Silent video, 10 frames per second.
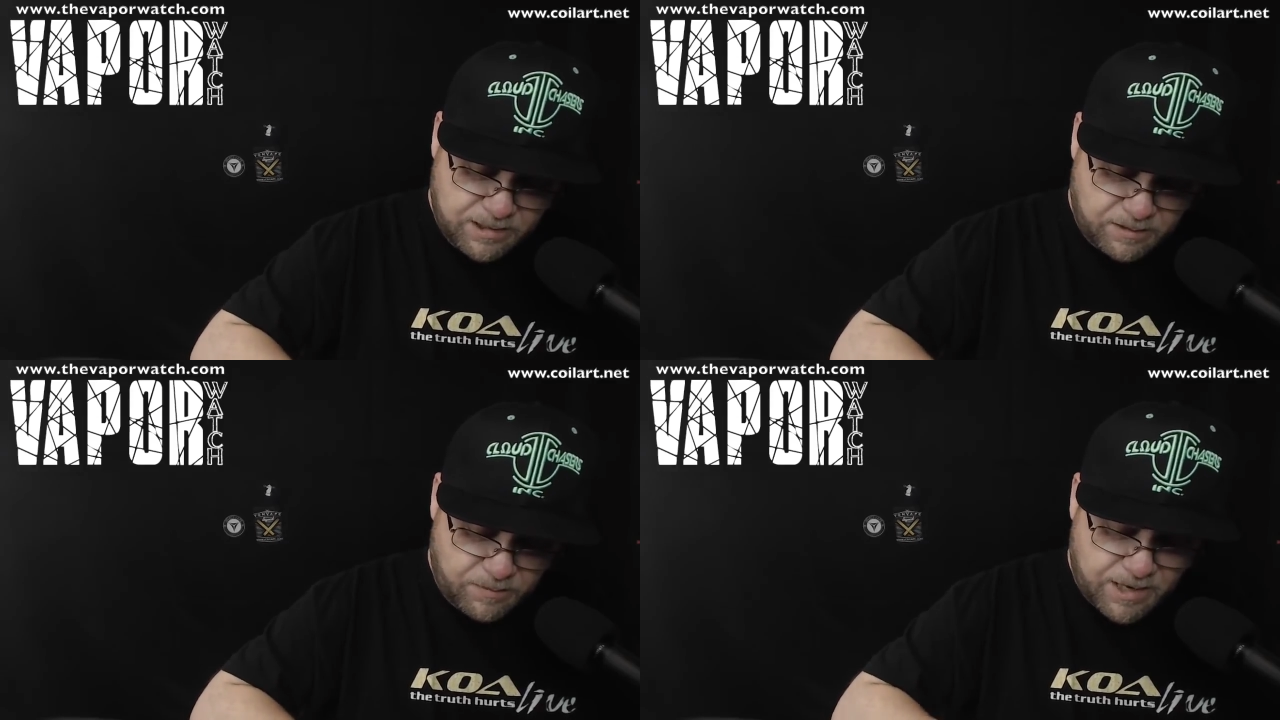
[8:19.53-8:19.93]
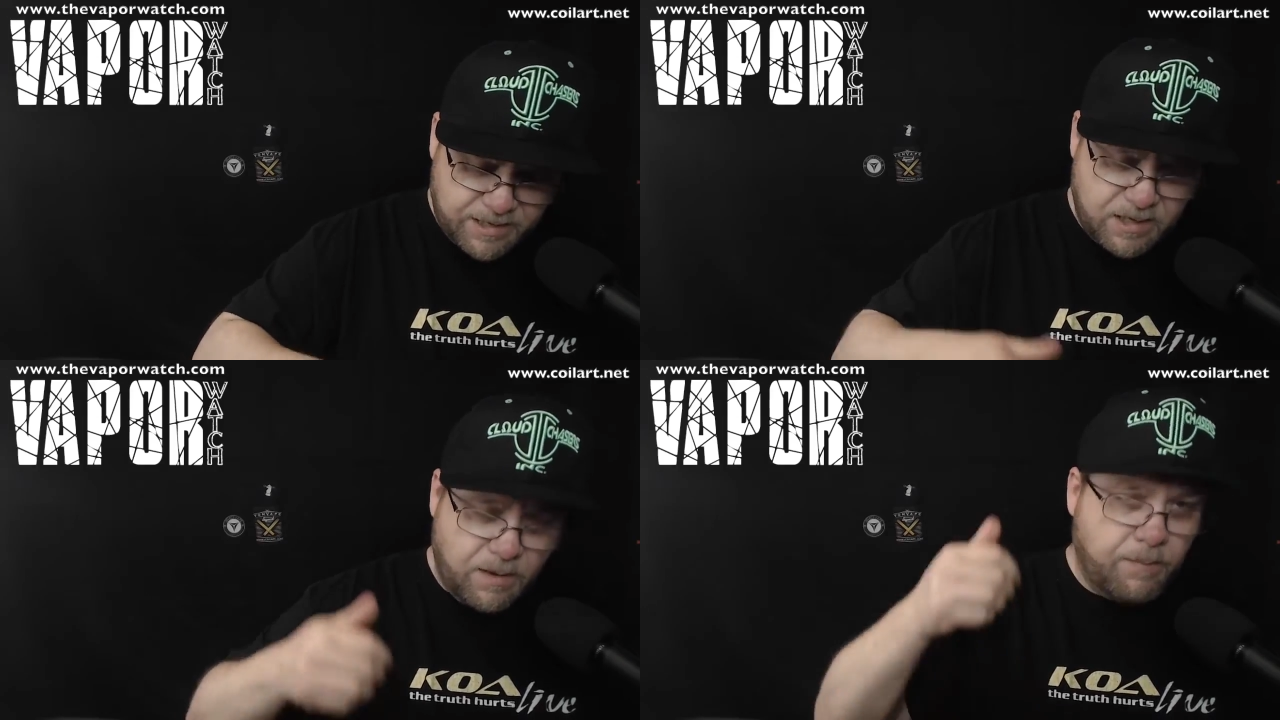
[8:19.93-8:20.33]
them
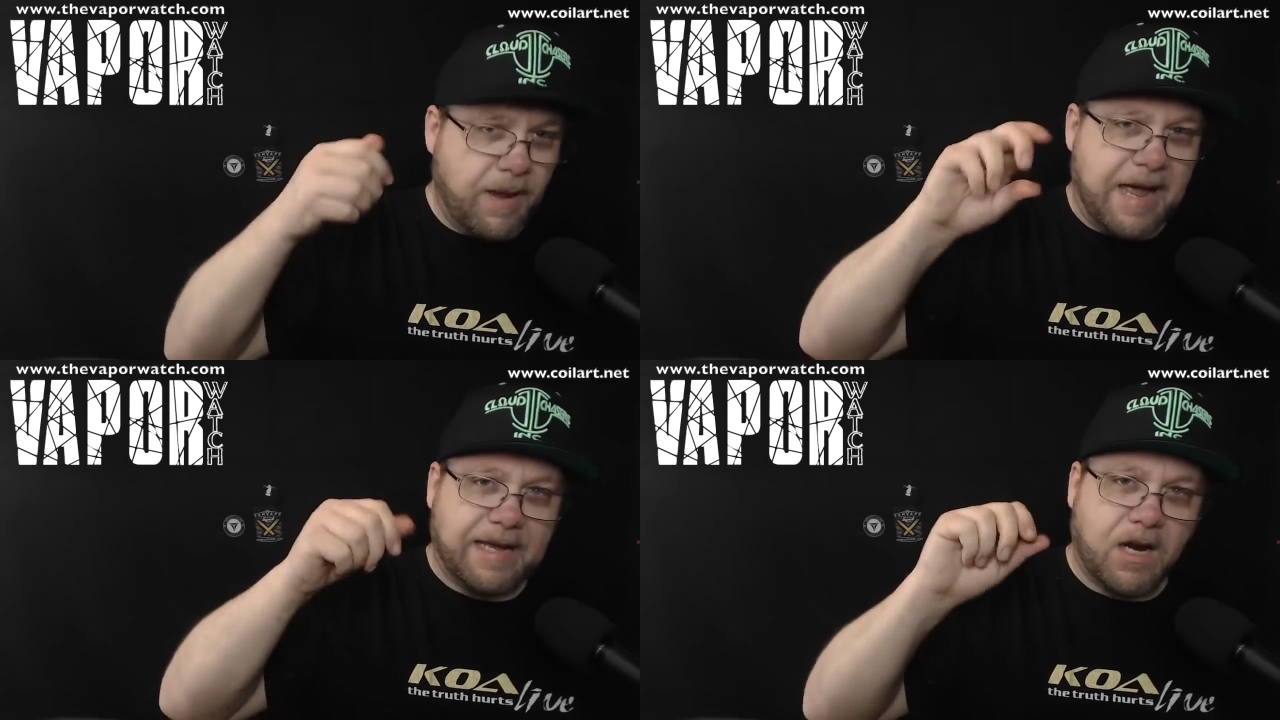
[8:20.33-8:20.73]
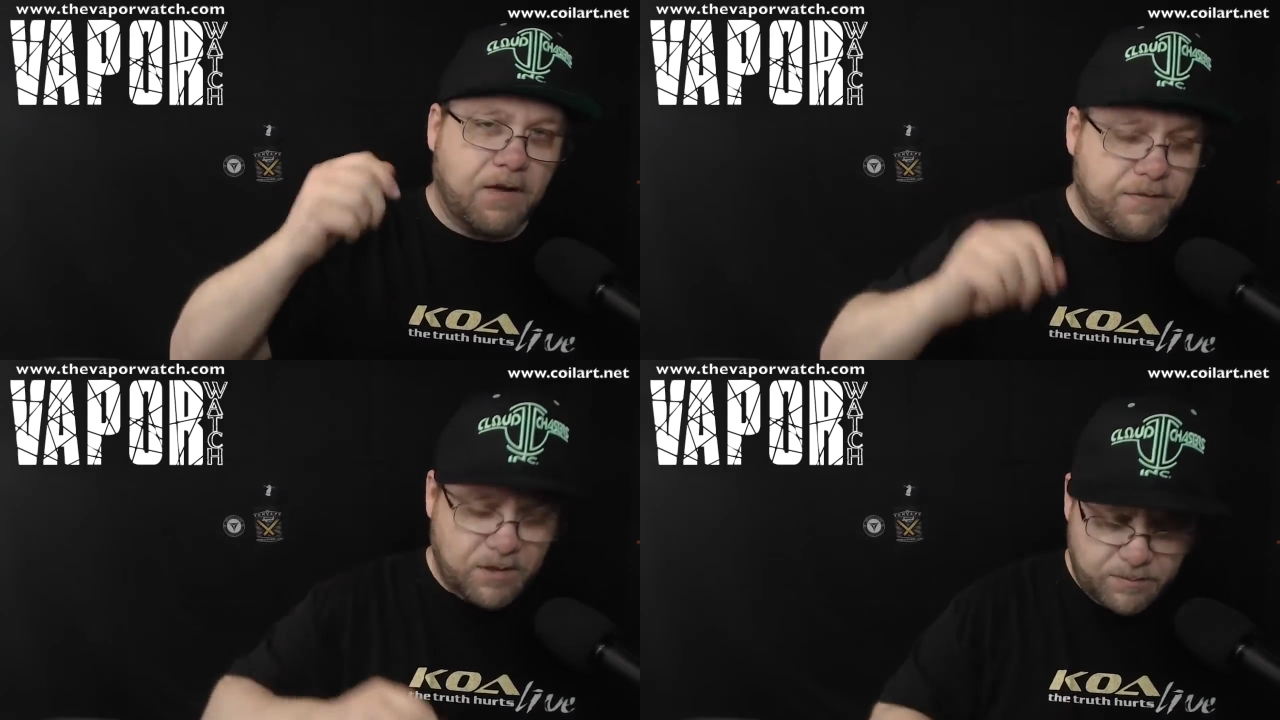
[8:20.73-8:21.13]
lined up, back it
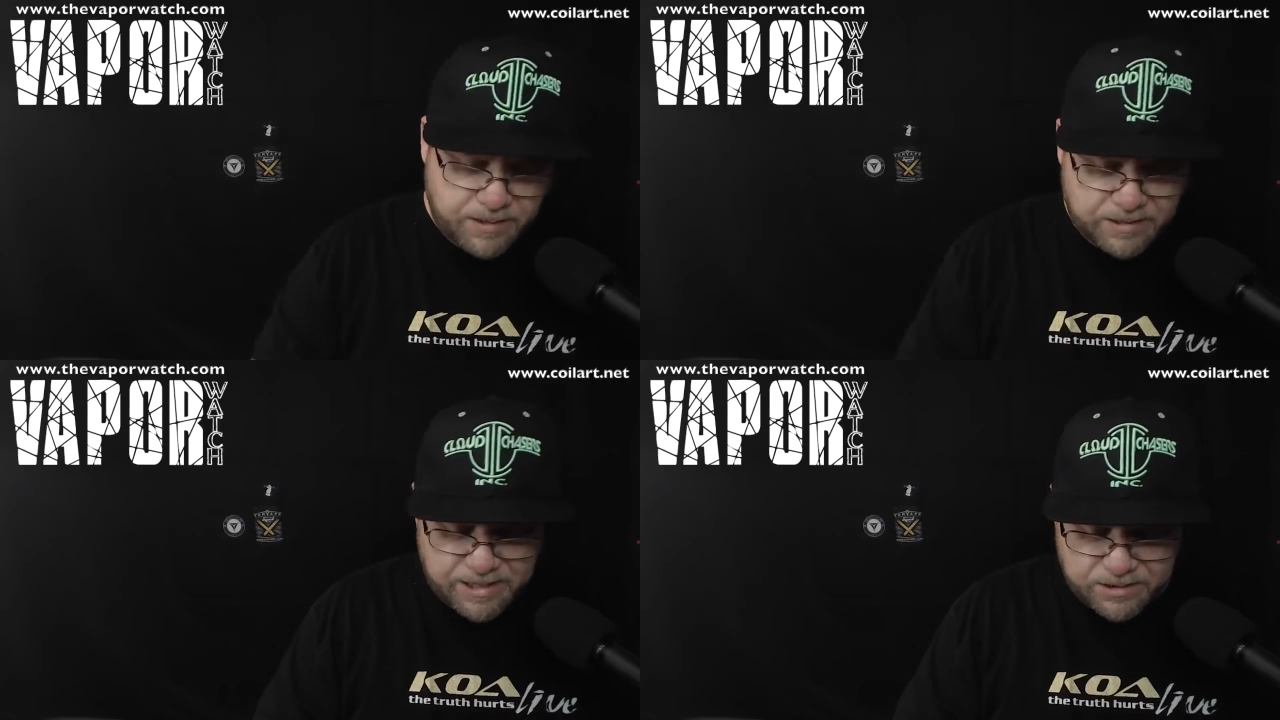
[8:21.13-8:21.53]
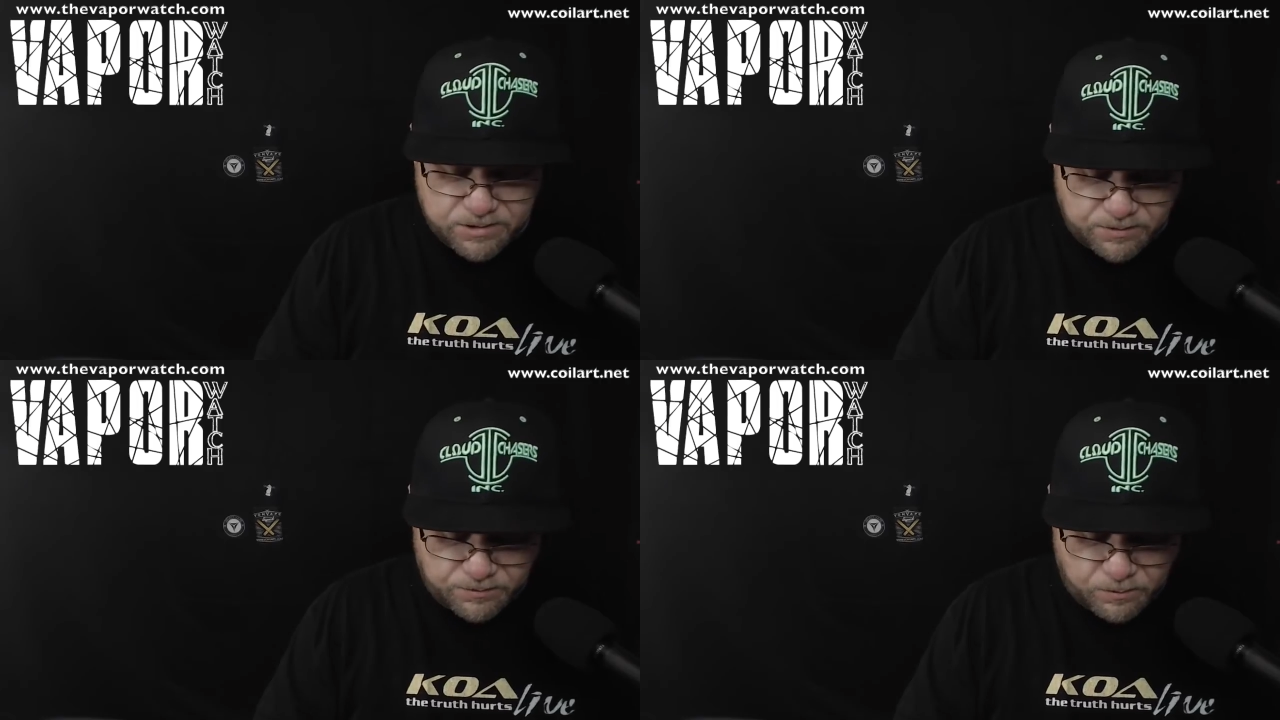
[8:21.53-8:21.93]
off a little bit,
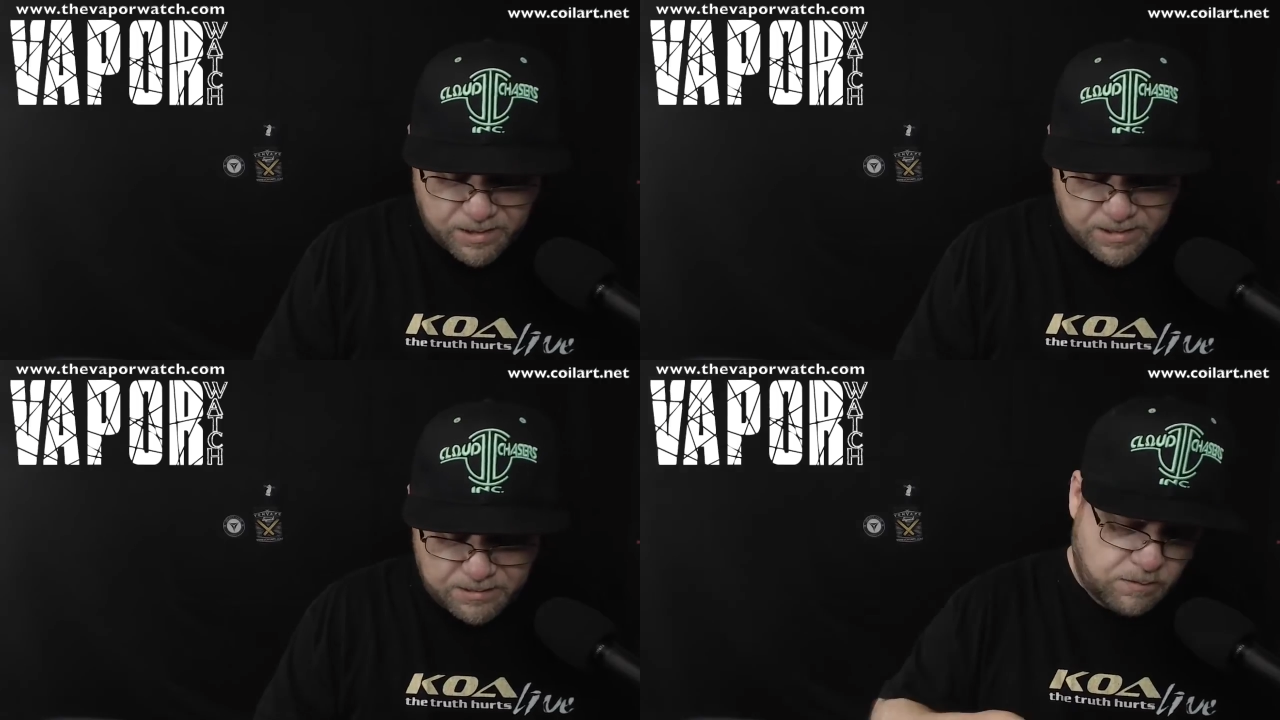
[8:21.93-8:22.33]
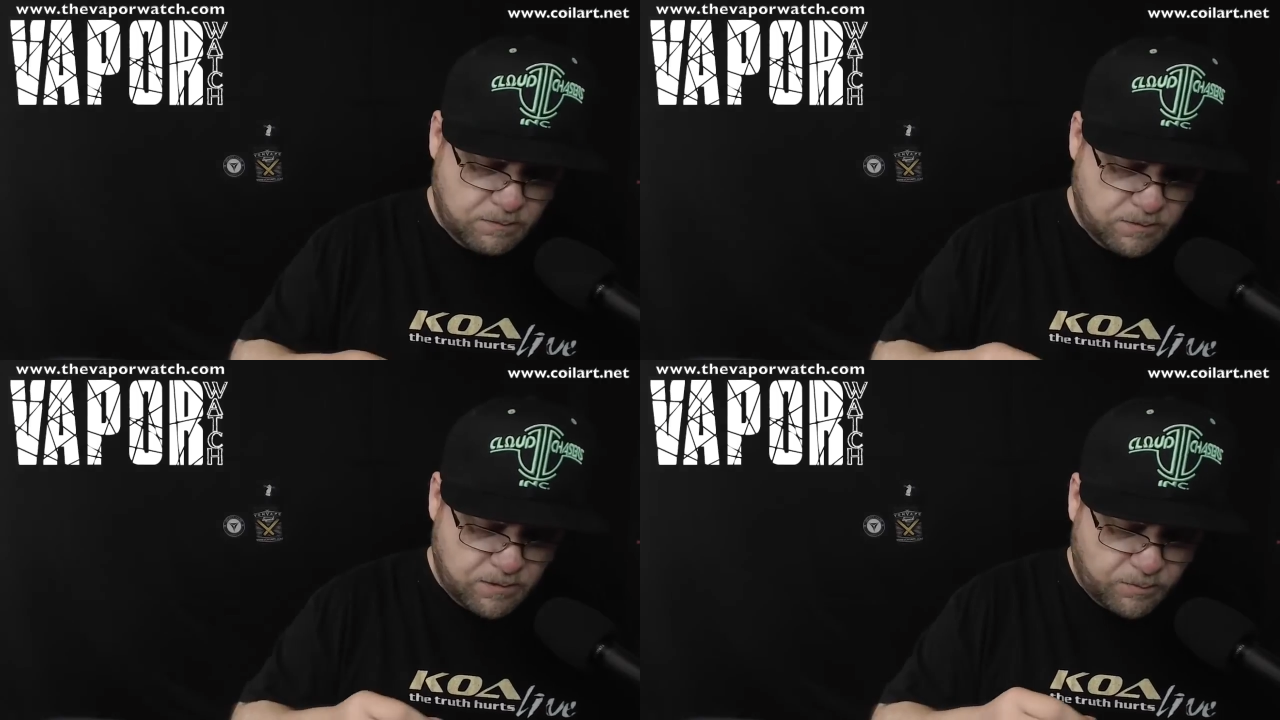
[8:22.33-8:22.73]
catch the threads.
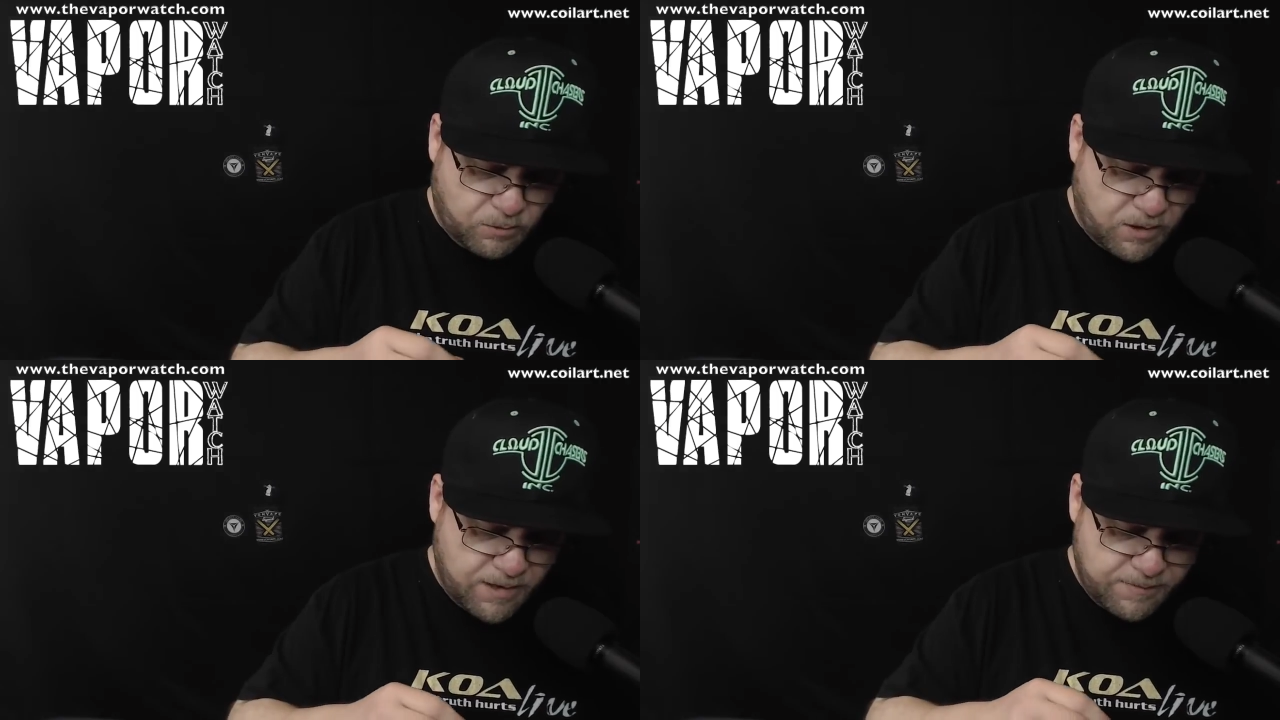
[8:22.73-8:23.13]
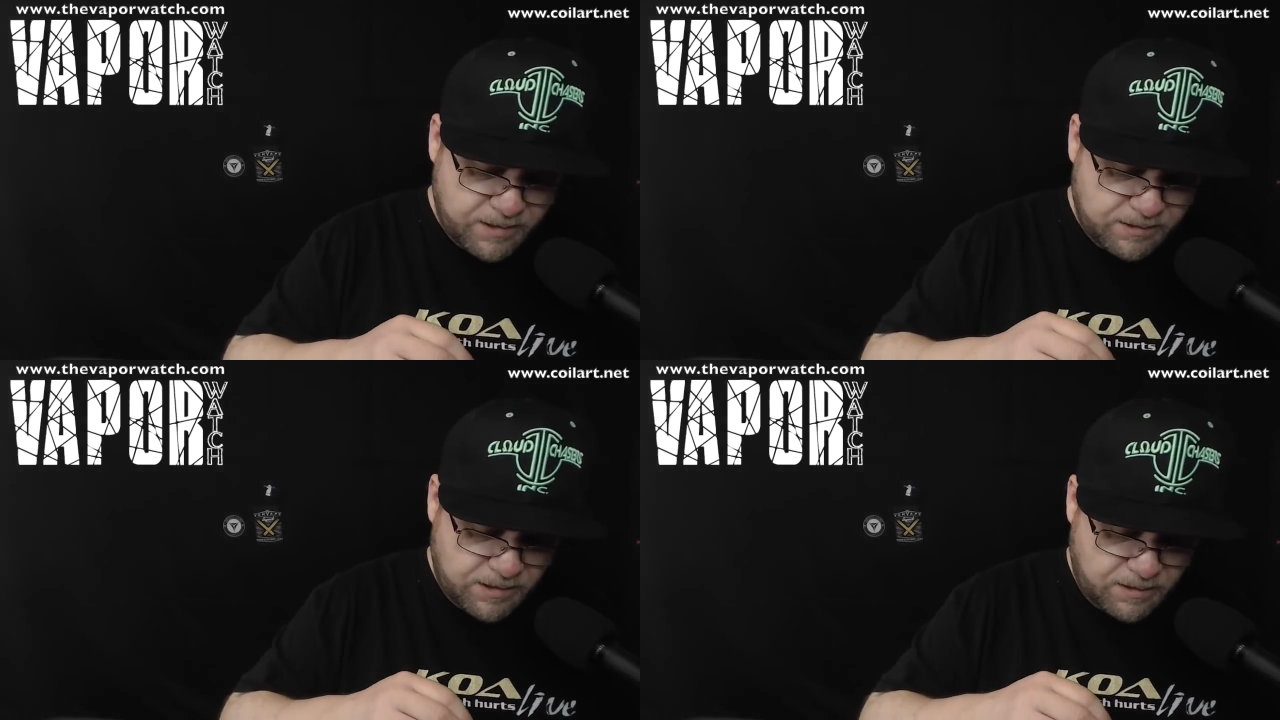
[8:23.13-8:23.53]
We're going to prime
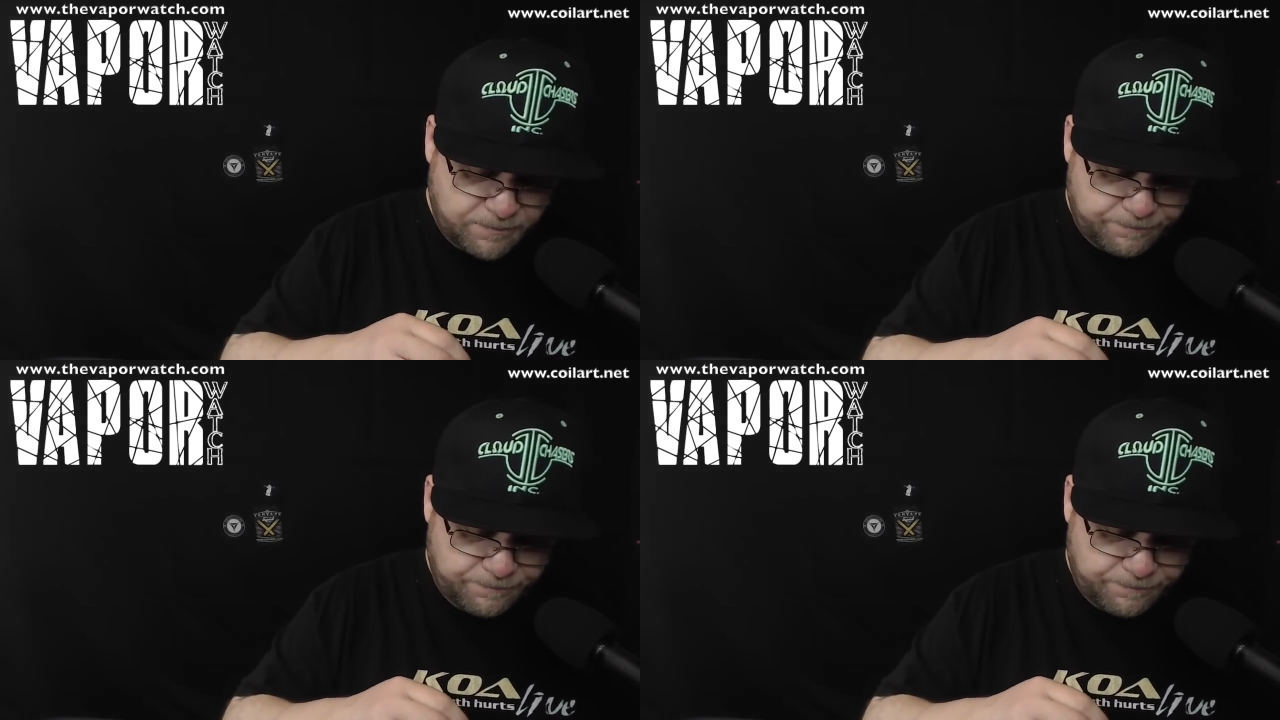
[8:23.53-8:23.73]
these up.